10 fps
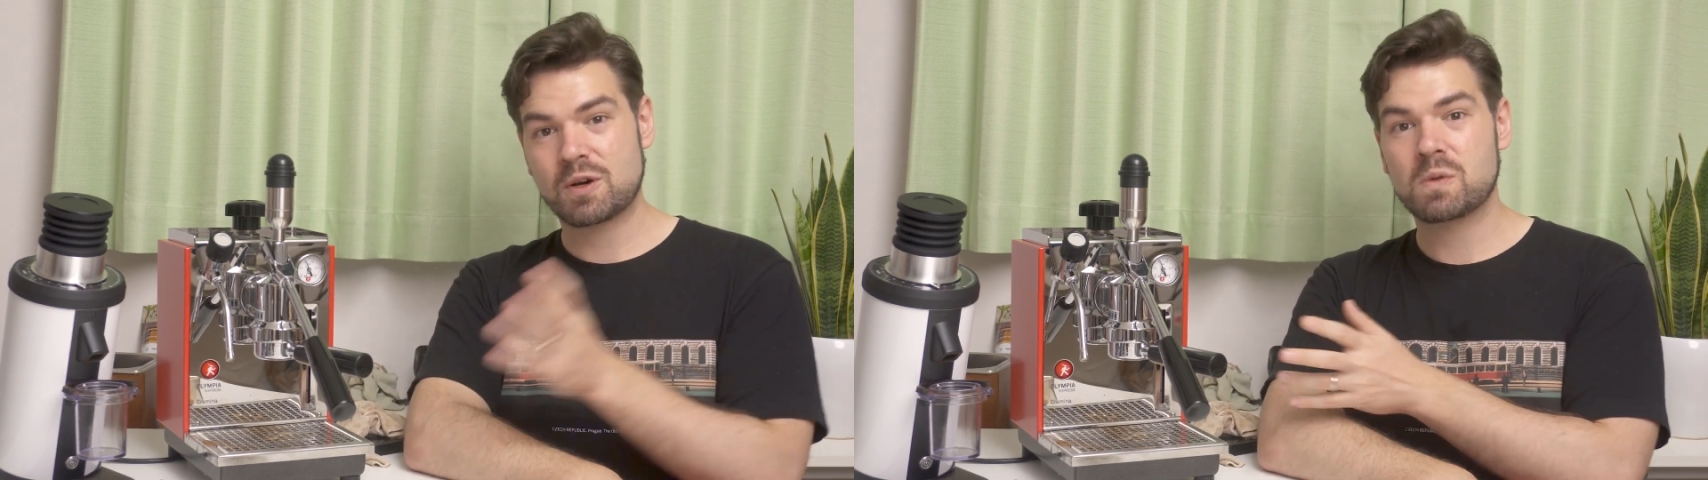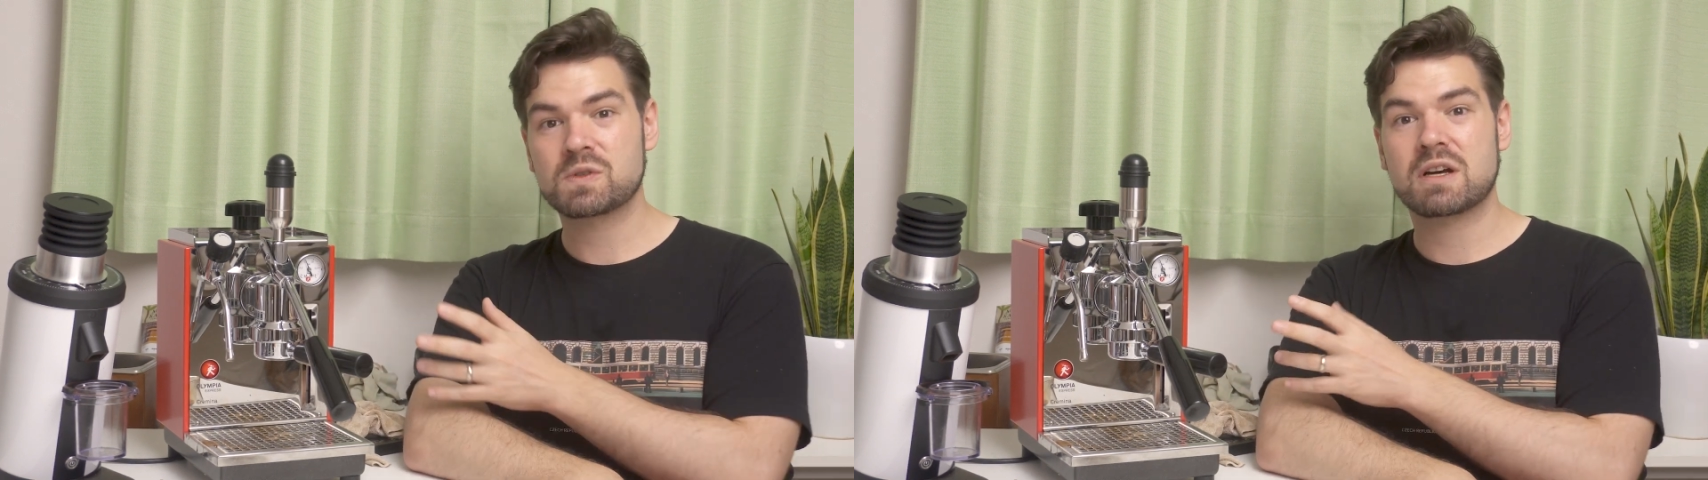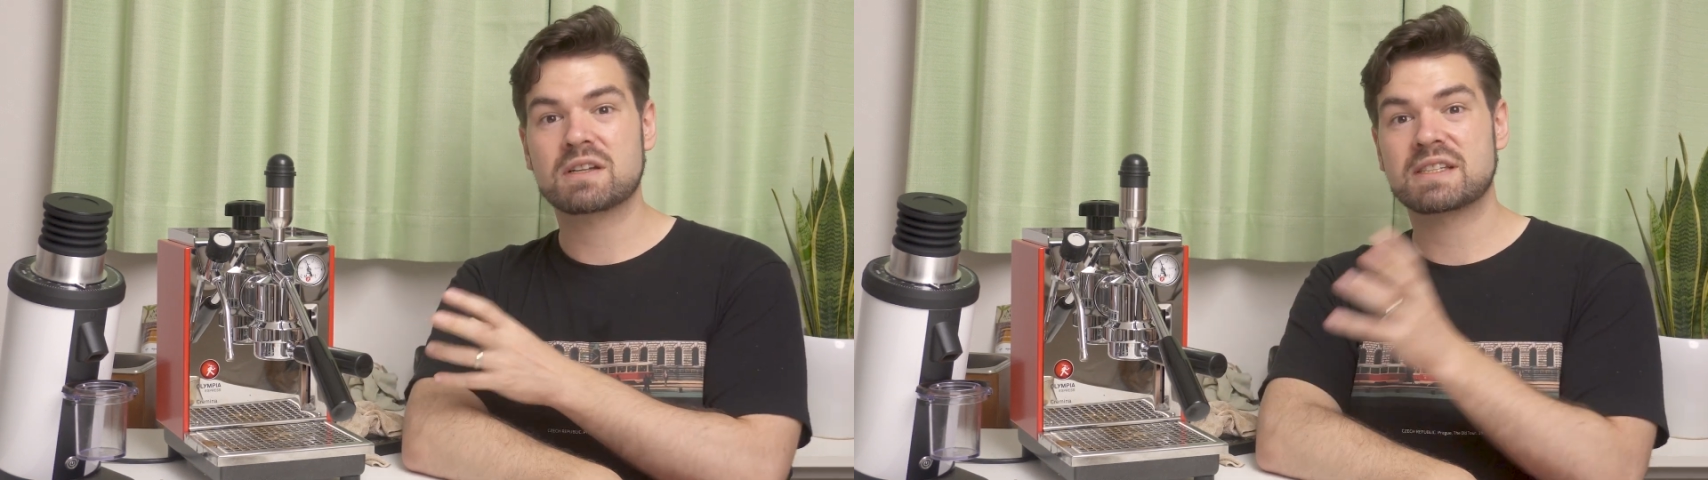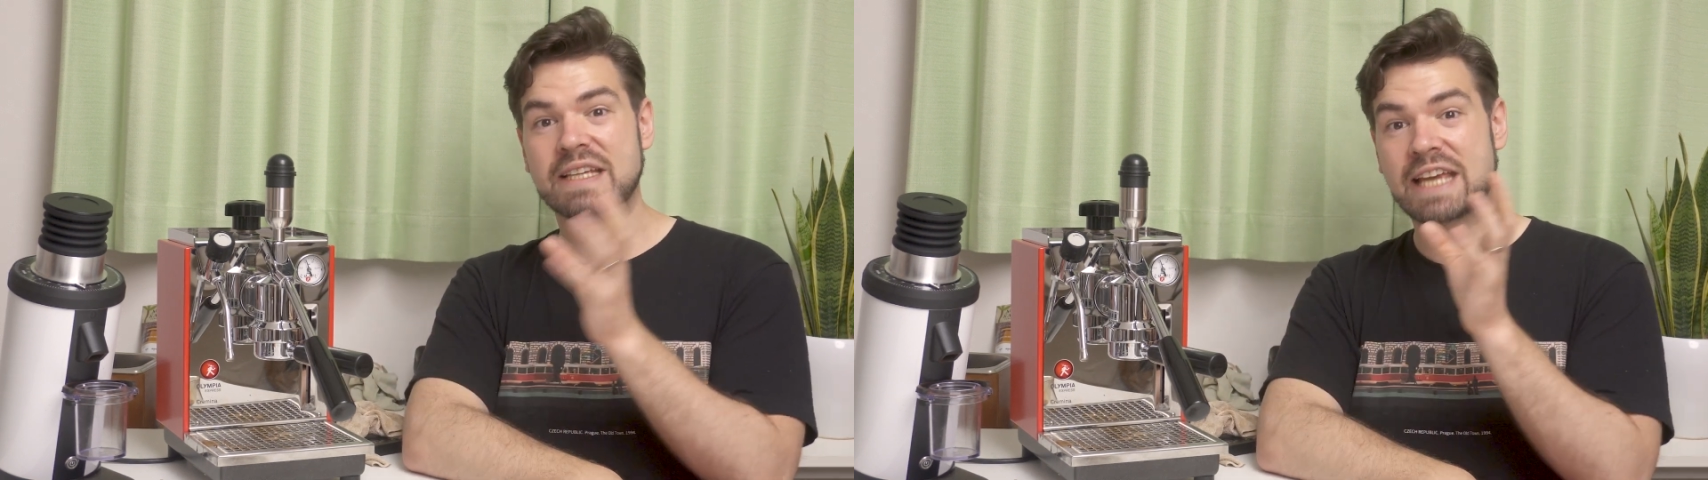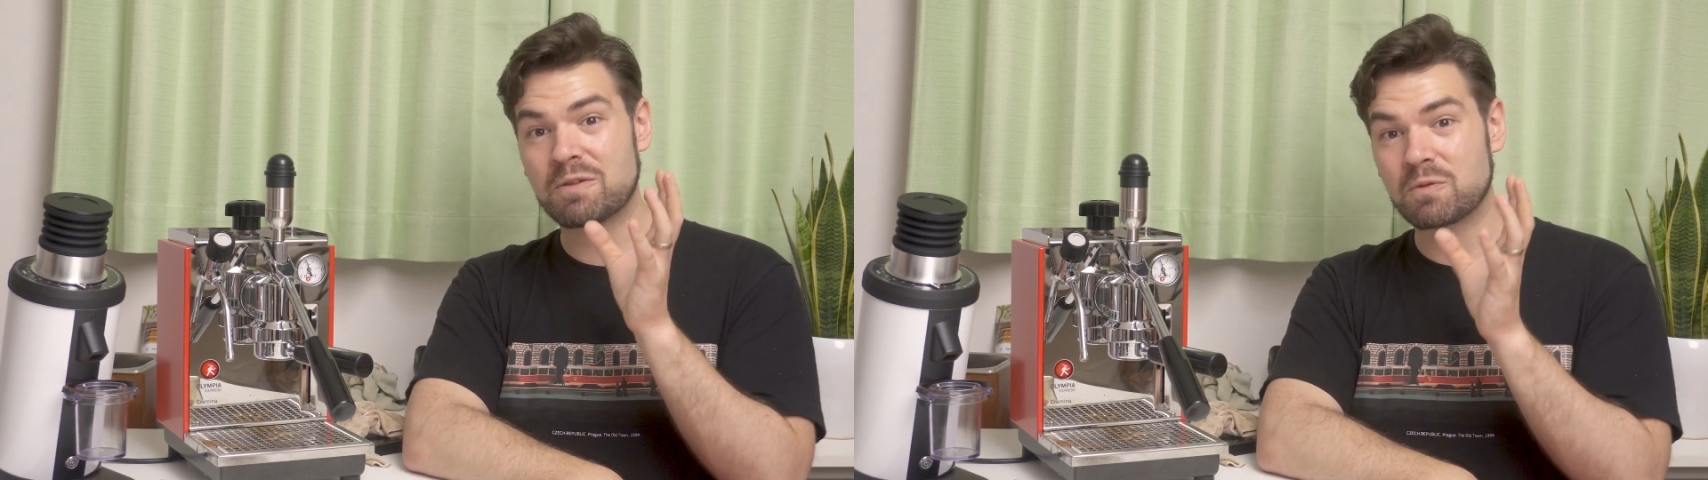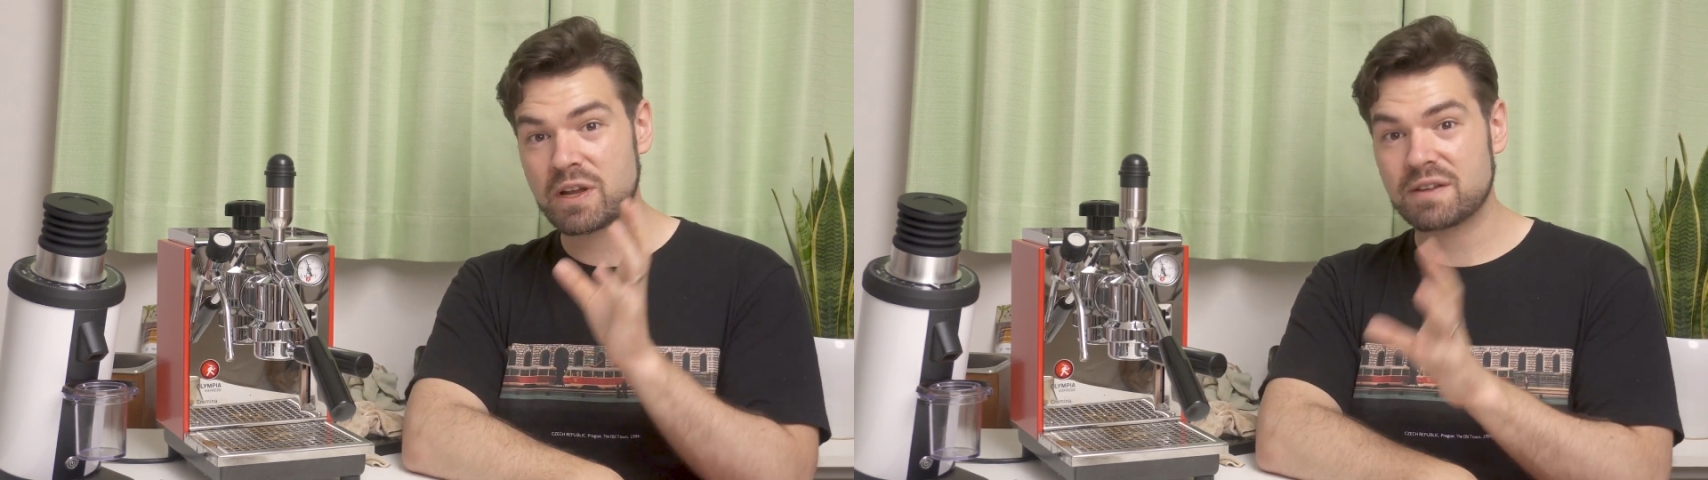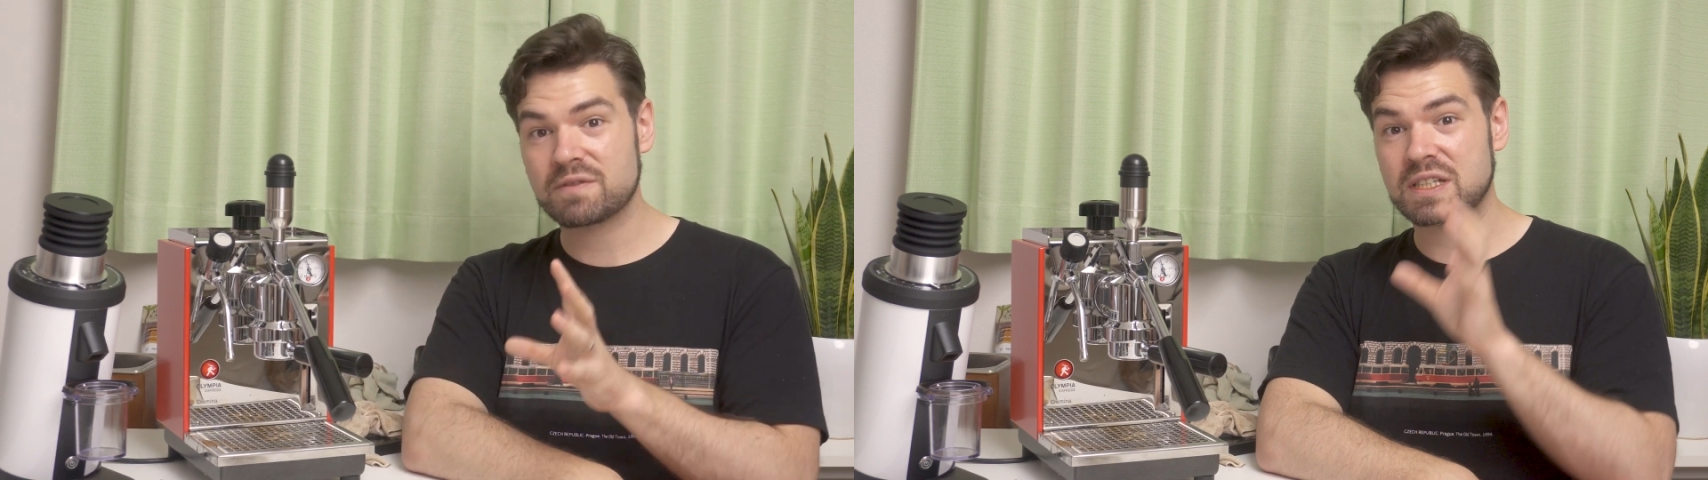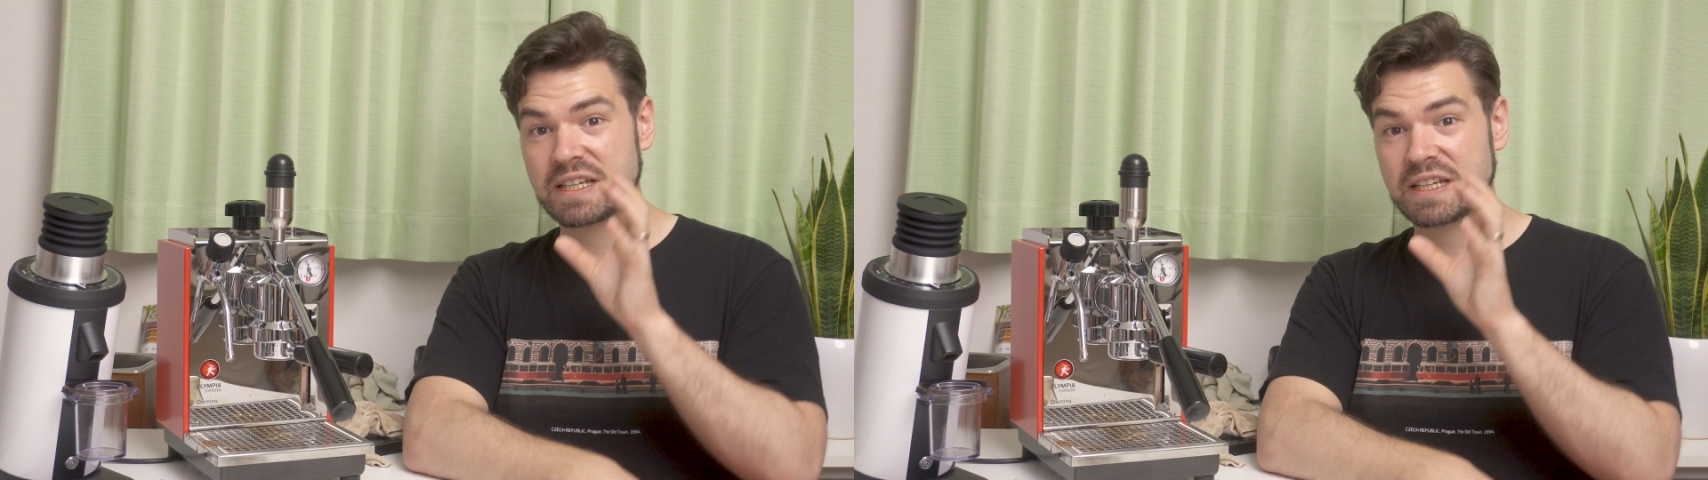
goes on to get rid of